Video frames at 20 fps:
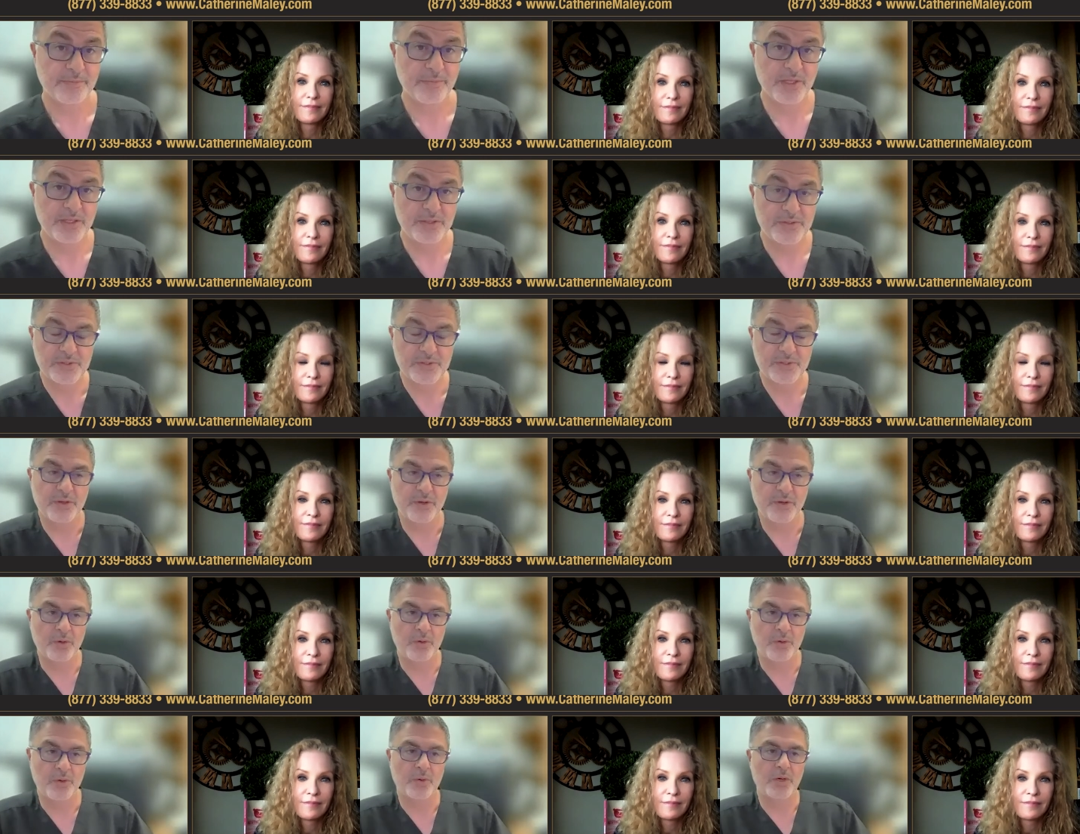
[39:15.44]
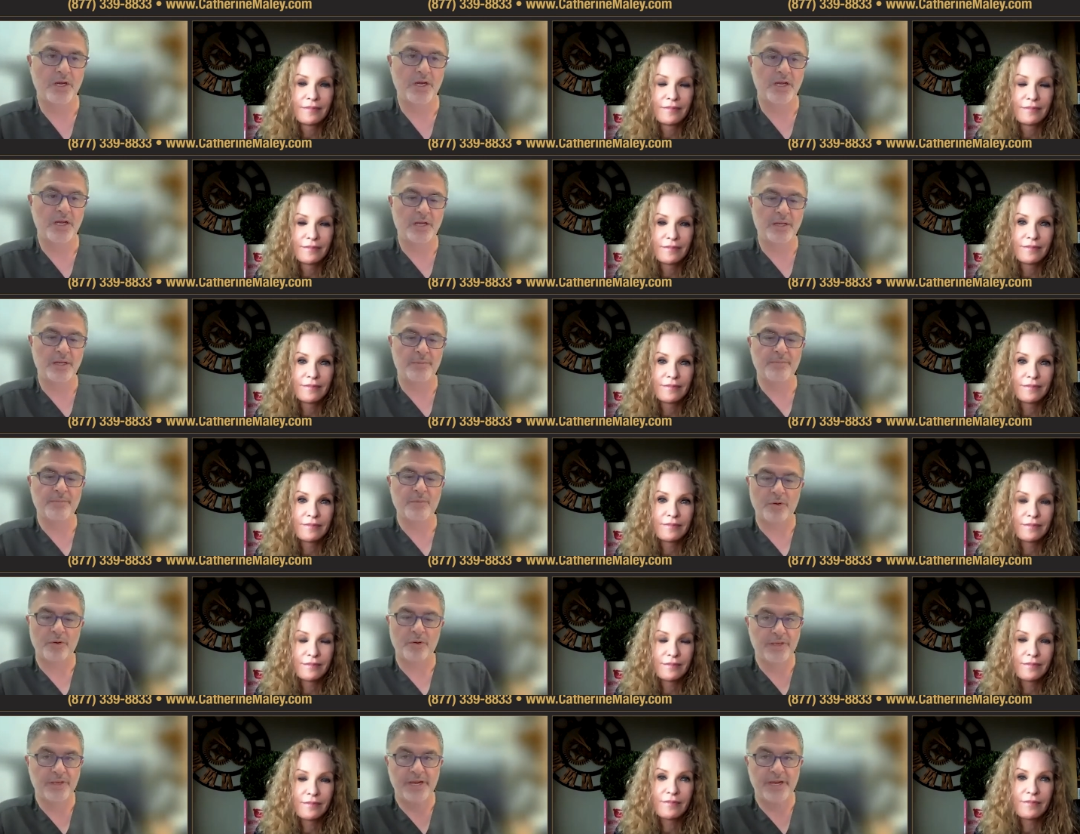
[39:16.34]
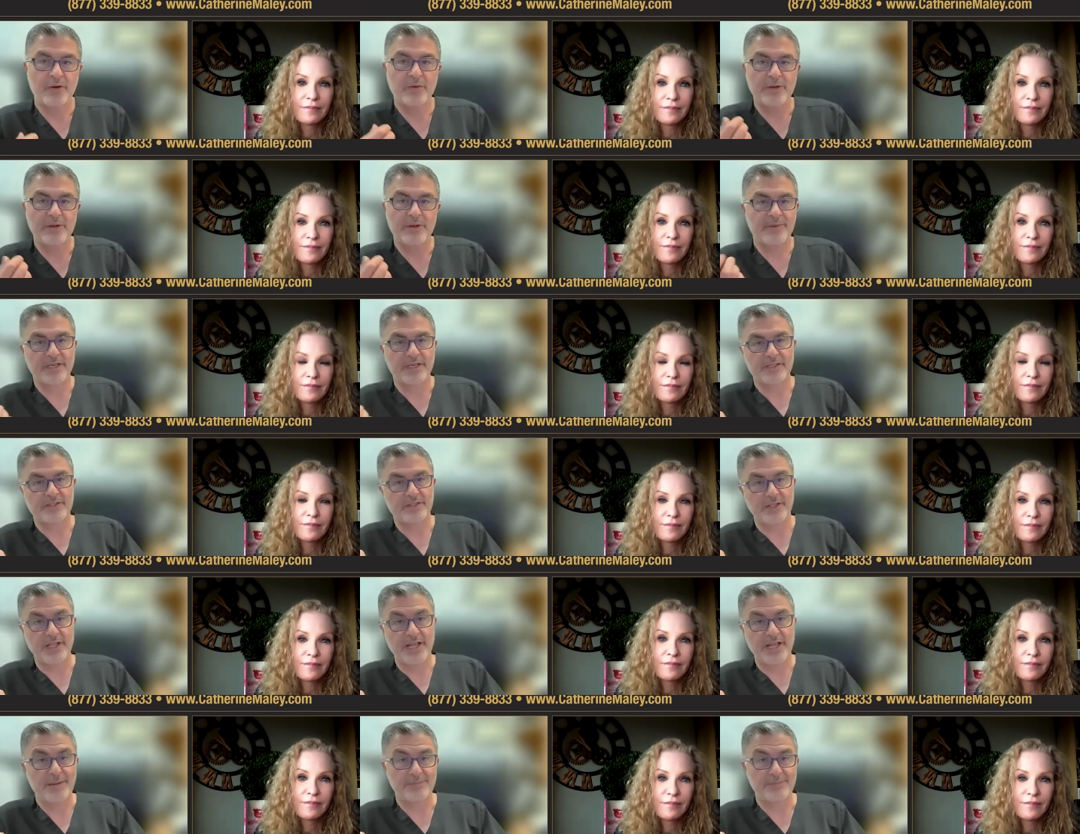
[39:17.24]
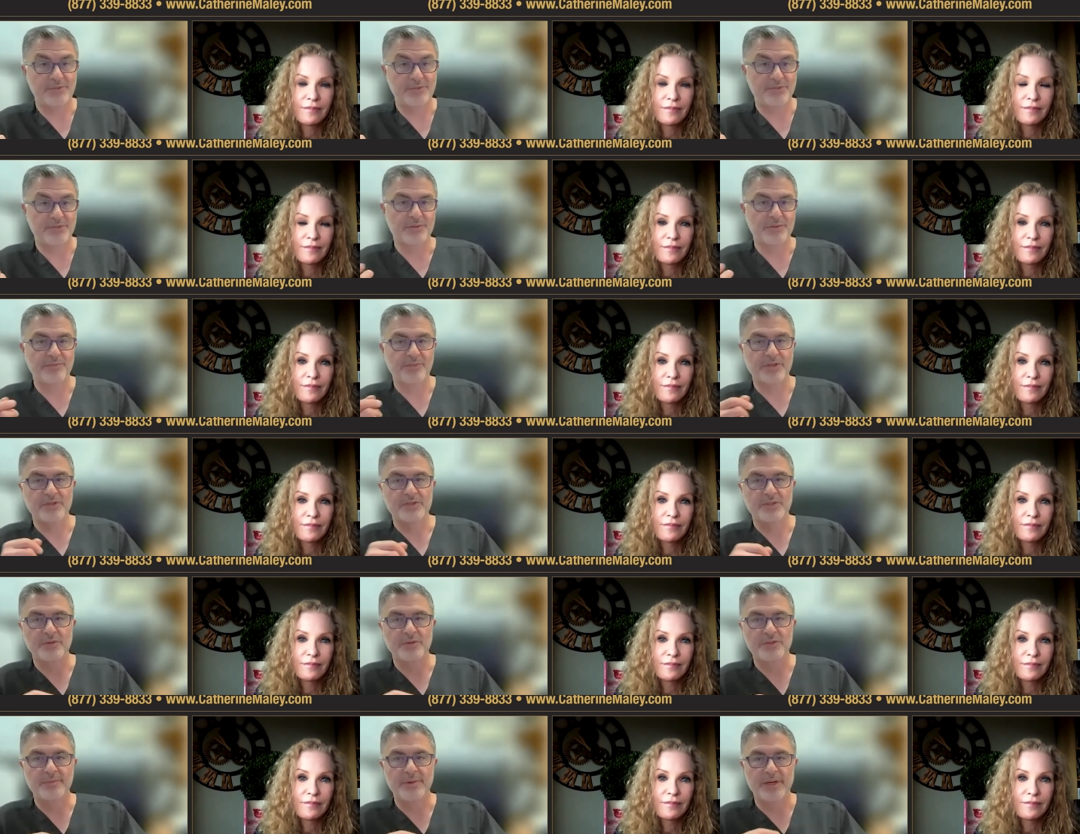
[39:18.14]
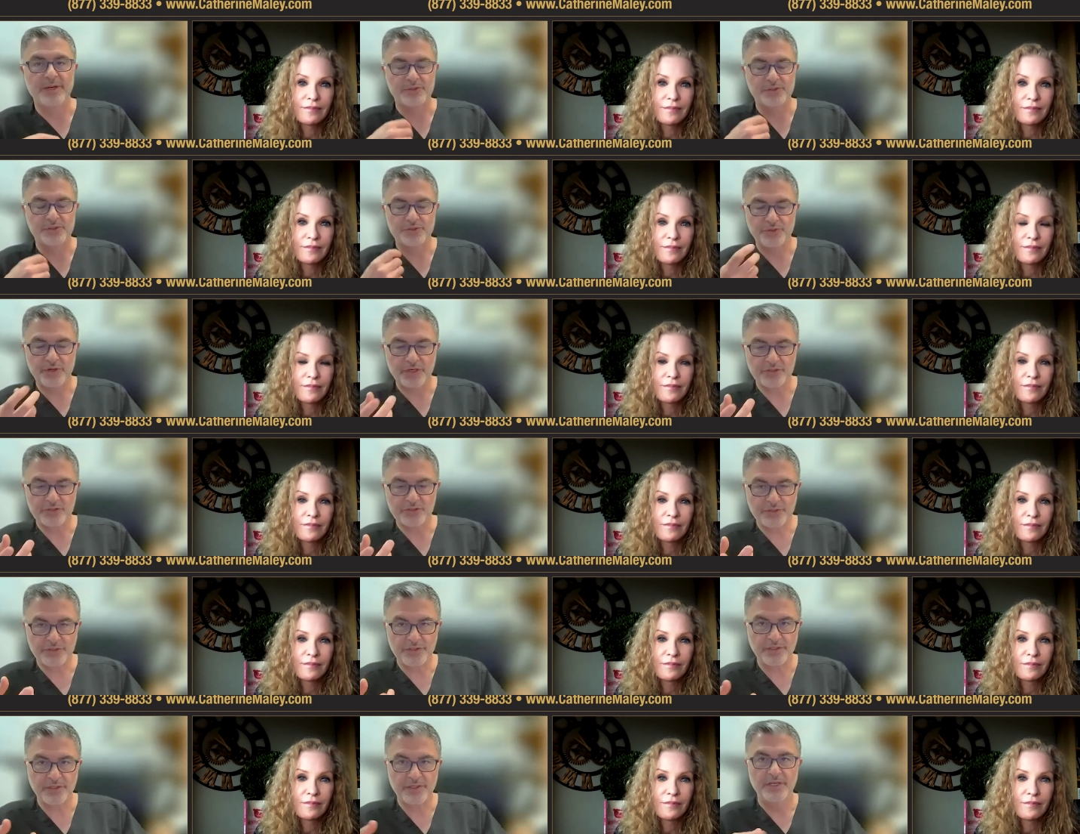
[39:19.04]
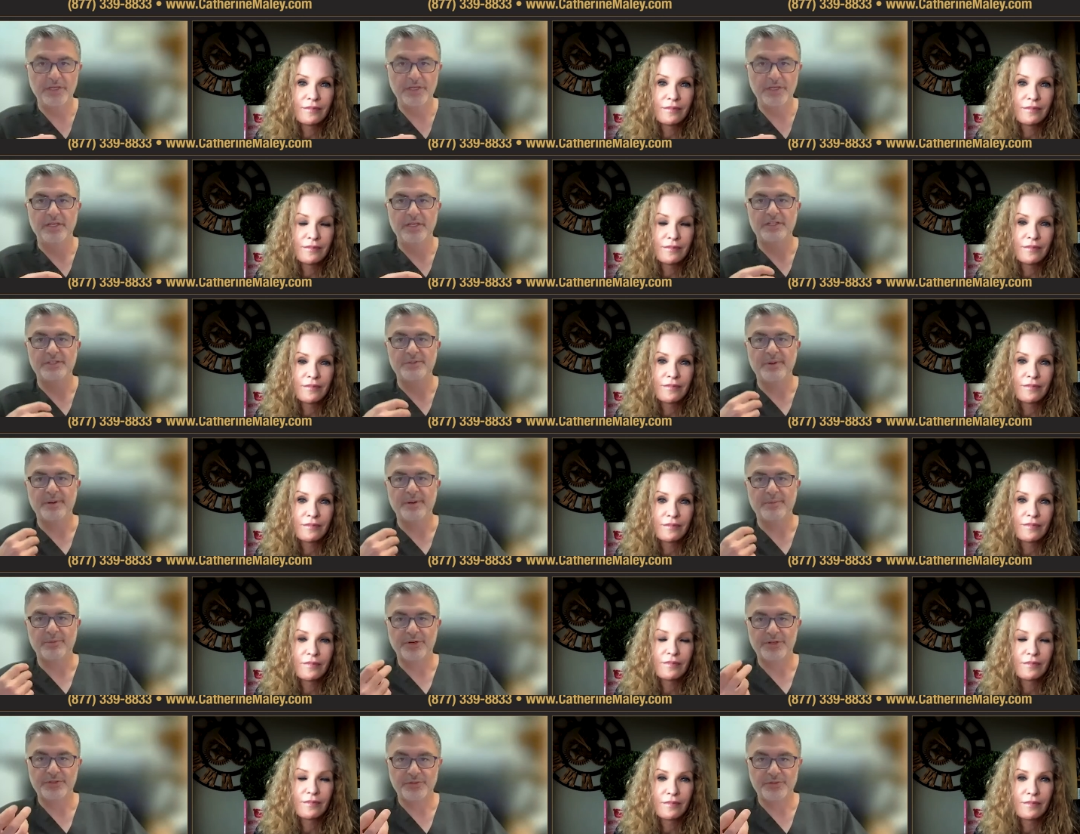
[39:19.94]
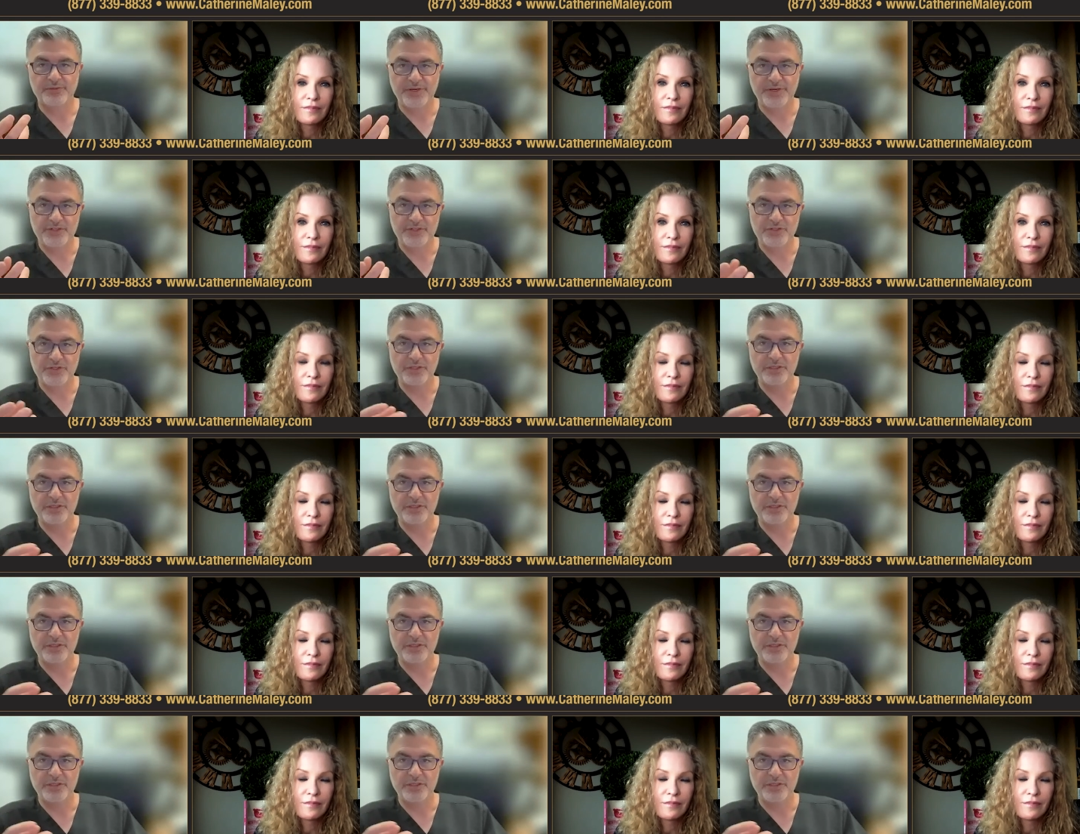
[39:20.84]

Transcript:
Speaker 1: So, um, or the airway might collapse or something. So it's about structure It's about preservation,